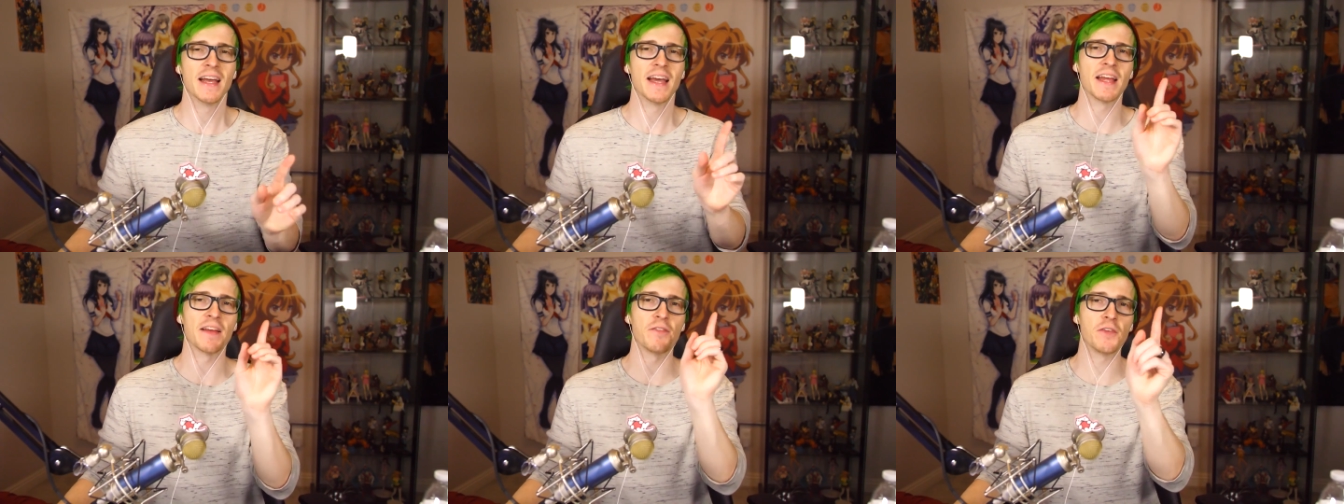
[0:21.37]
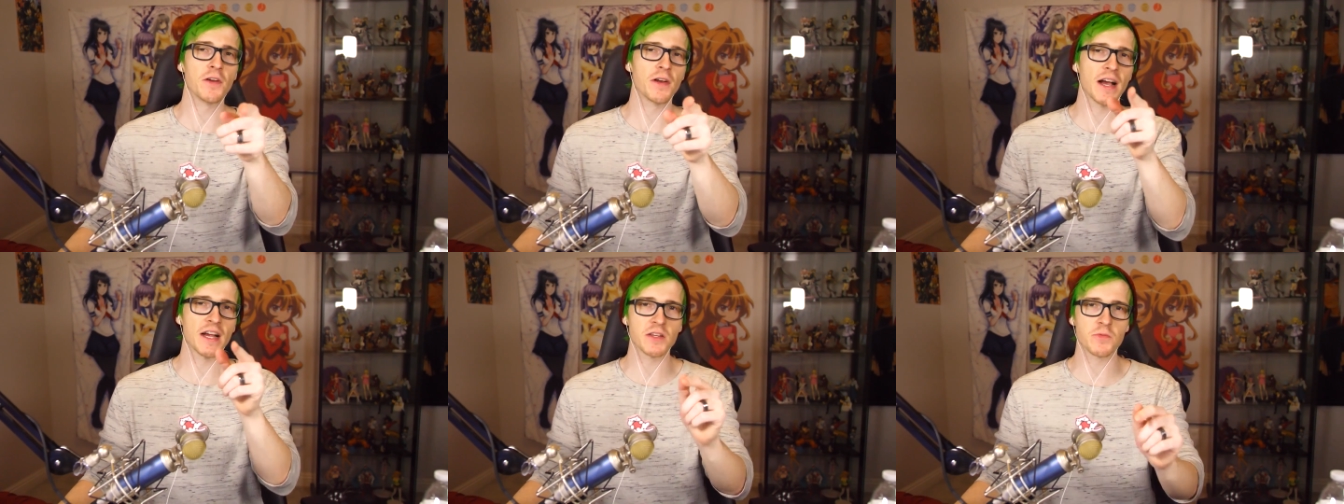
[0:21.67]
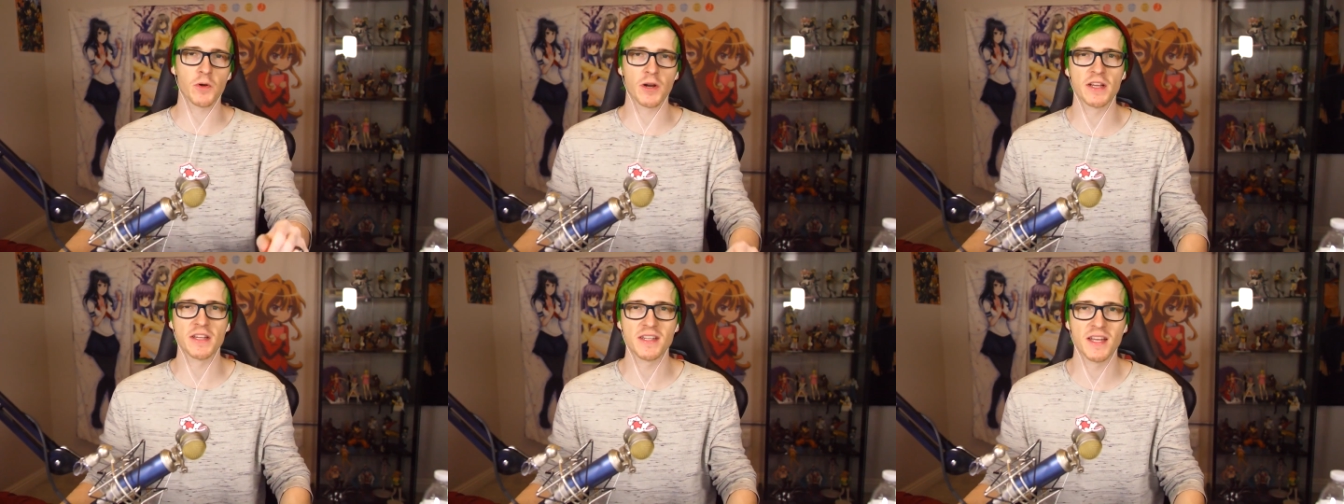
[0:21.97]
If you guys
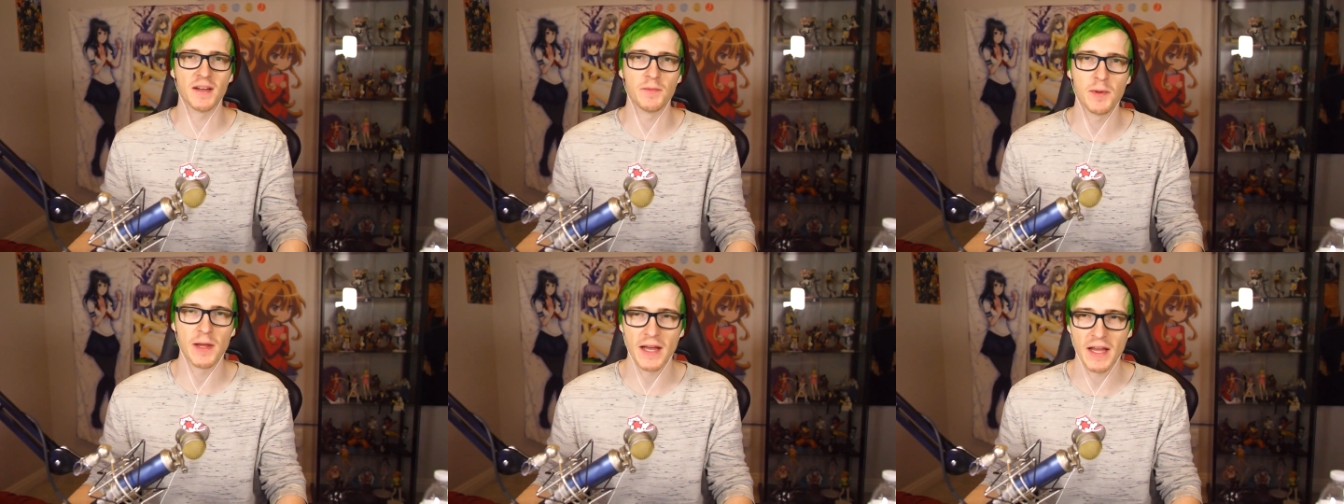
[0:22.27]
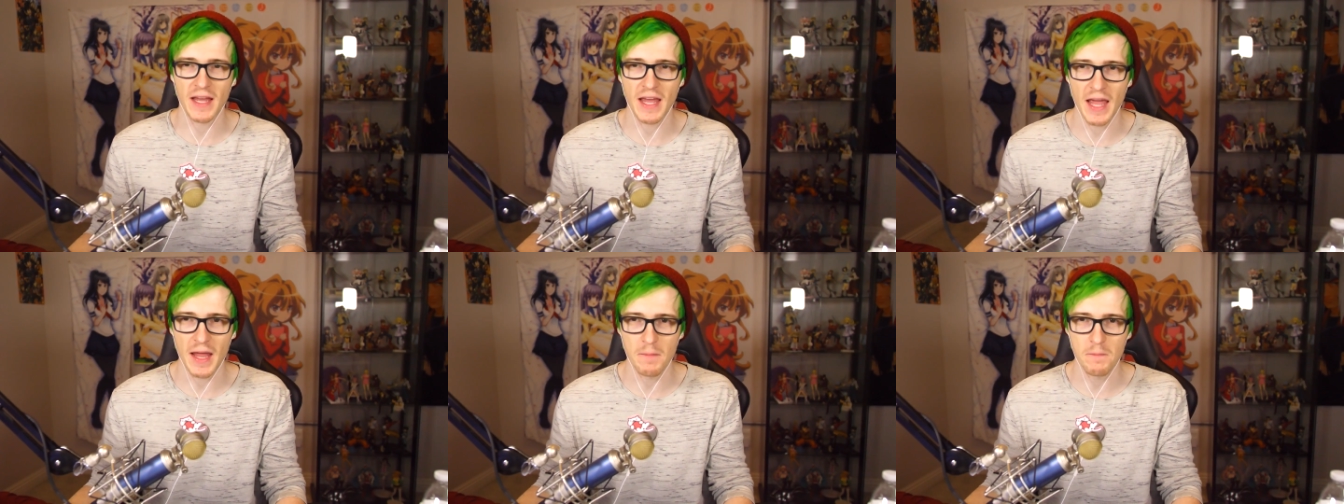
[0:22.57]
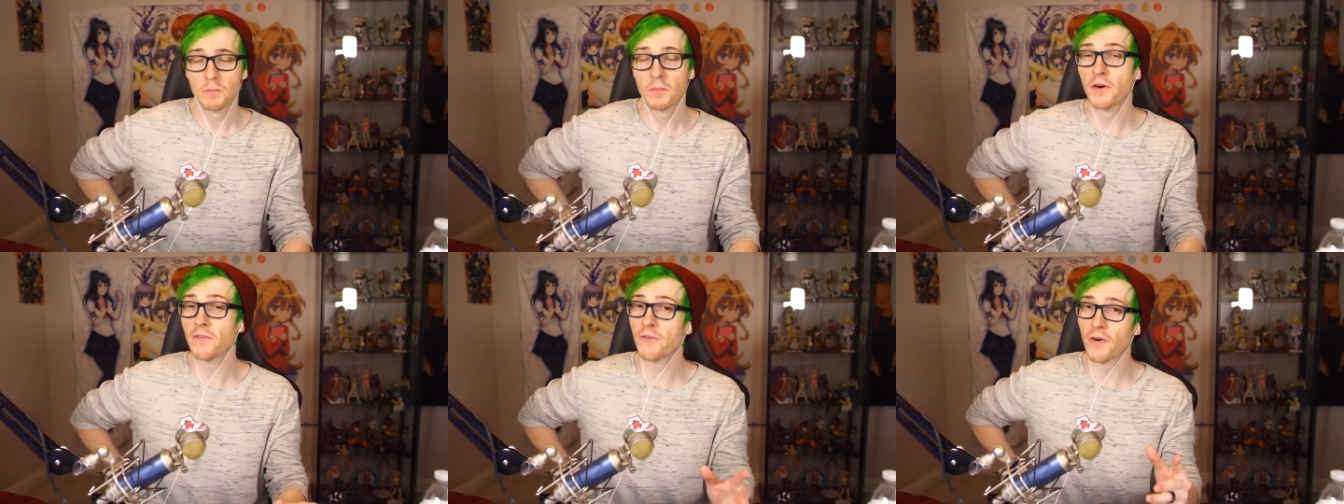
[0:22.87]
want to send me a game,
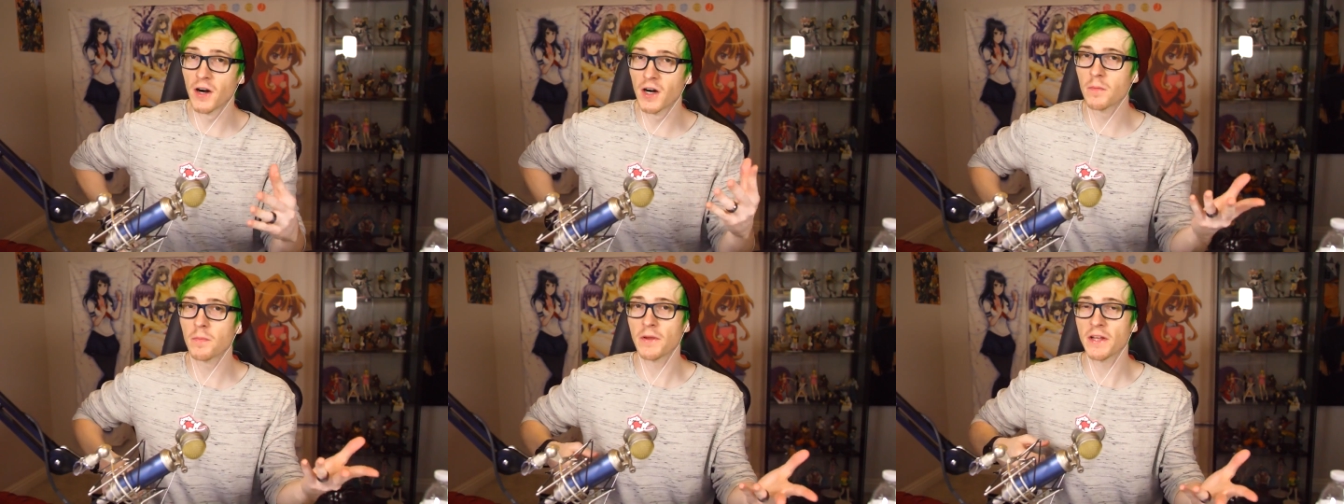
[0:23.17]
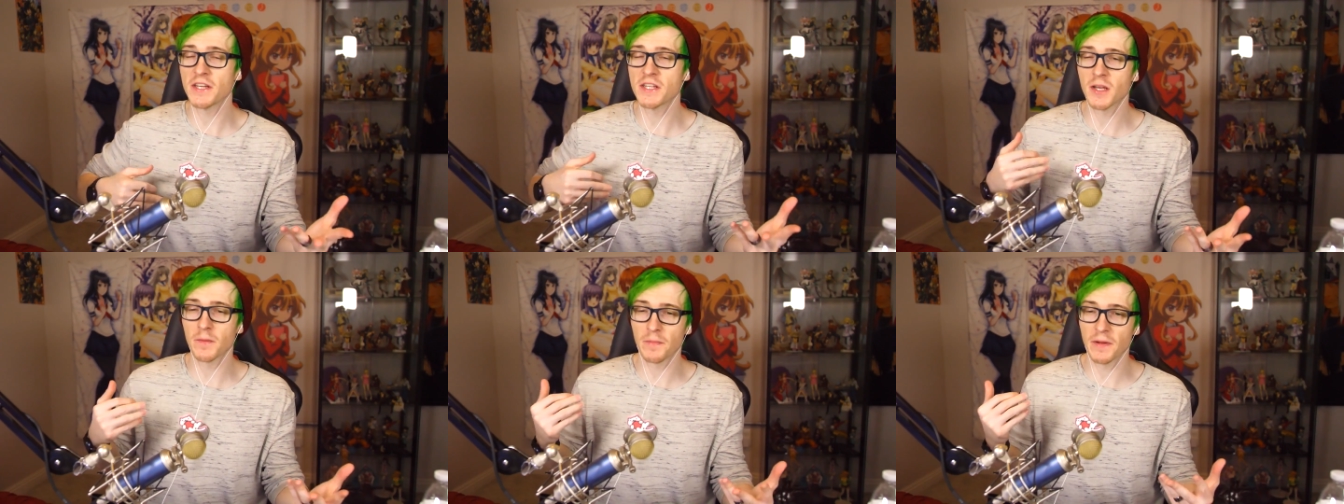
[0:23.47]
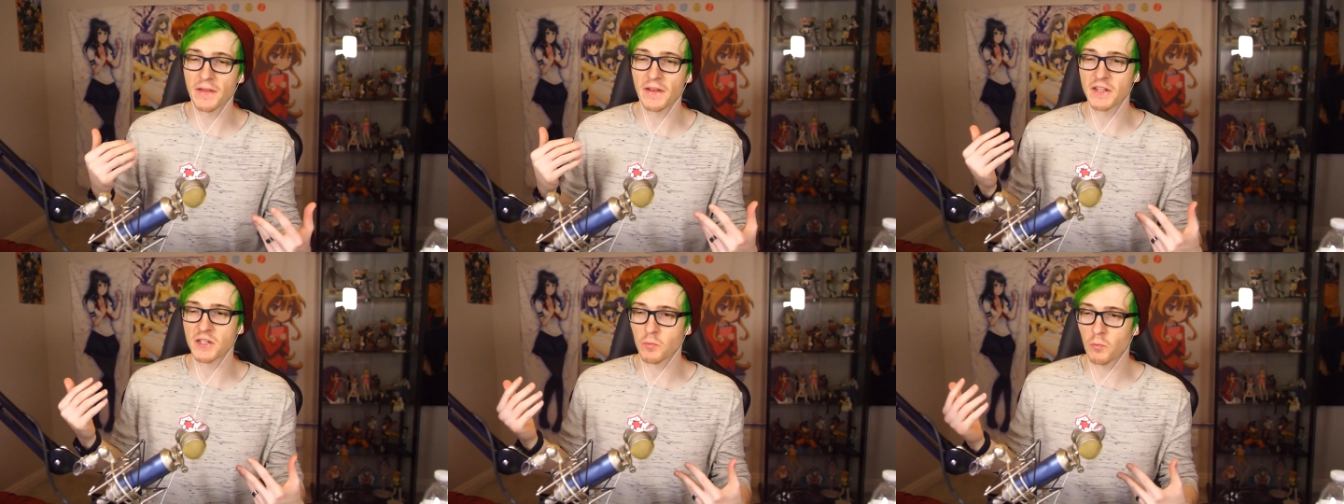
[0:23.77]
preferably
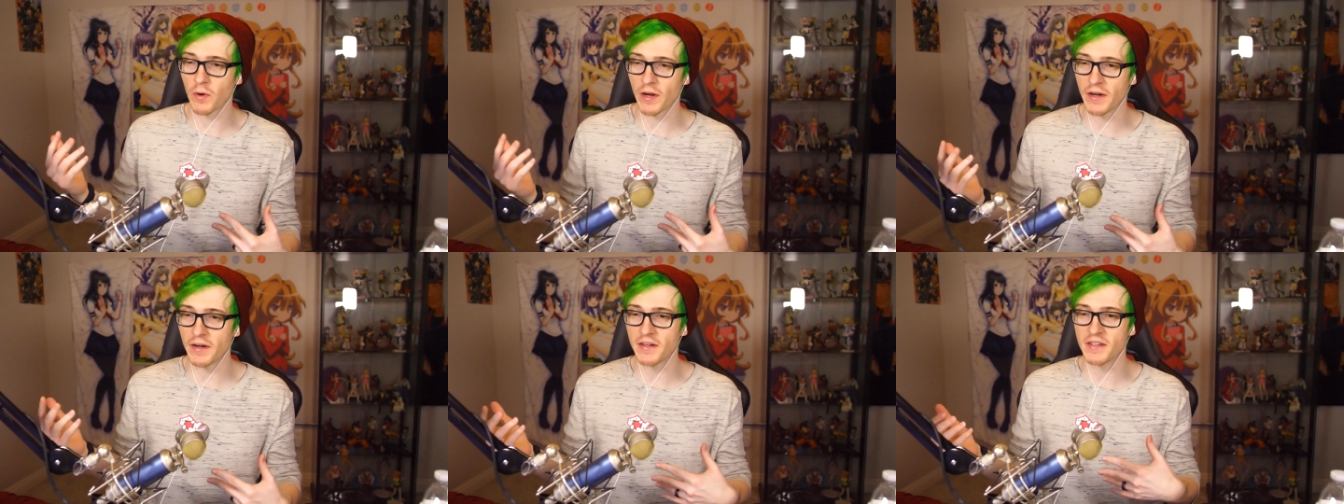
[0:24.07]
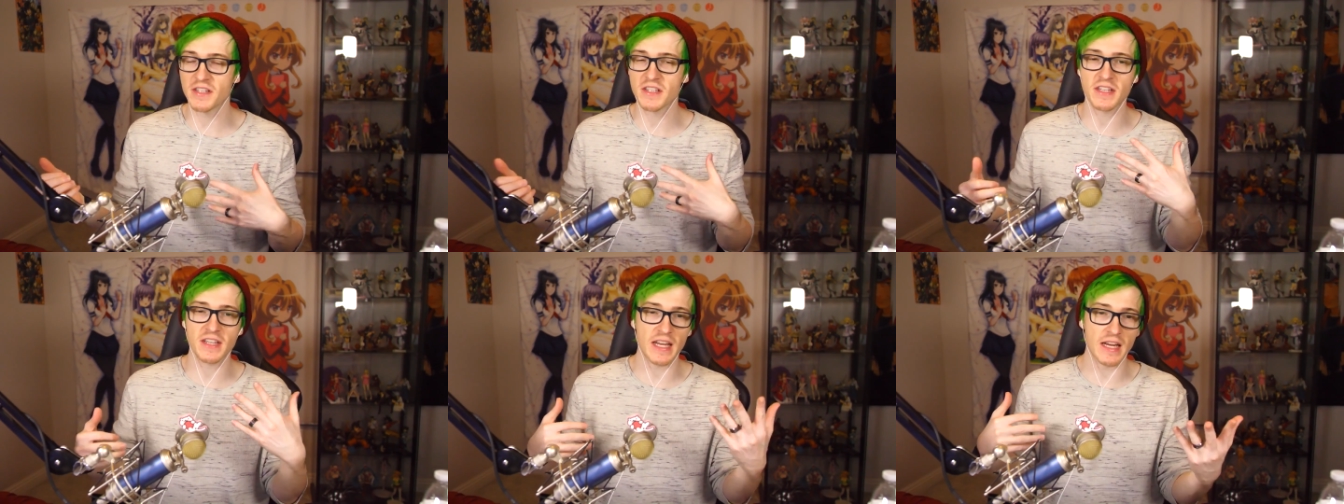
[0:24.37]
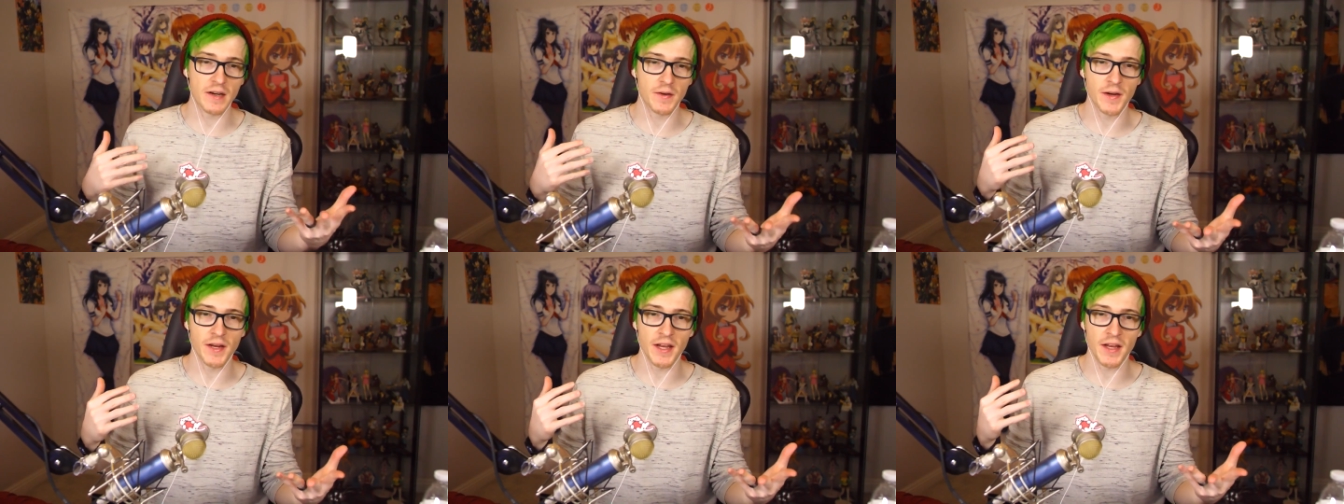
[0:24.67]
something that's weird,
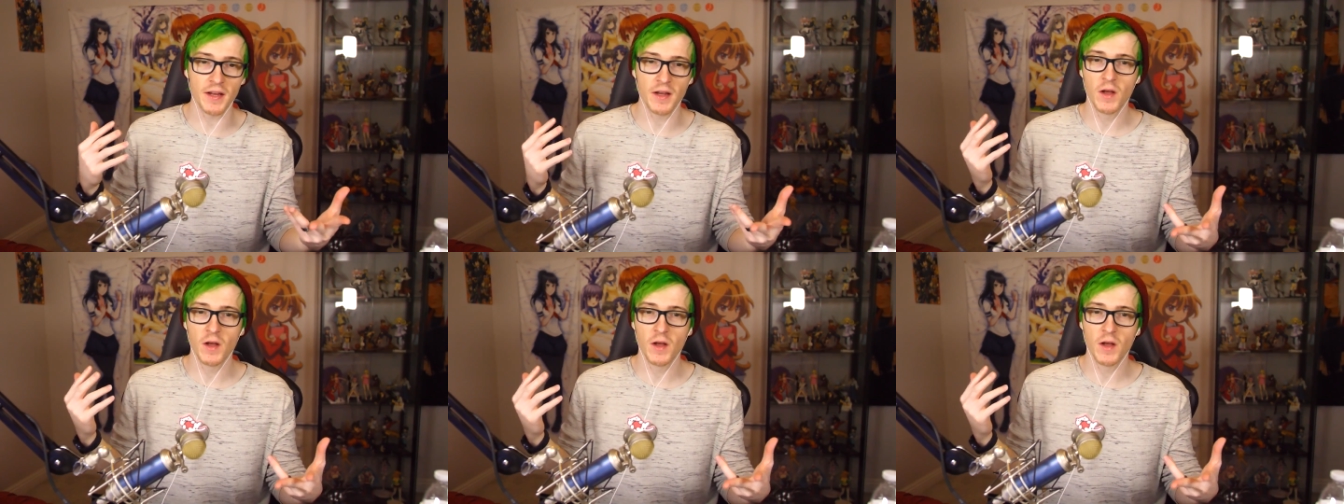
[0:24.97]
scary,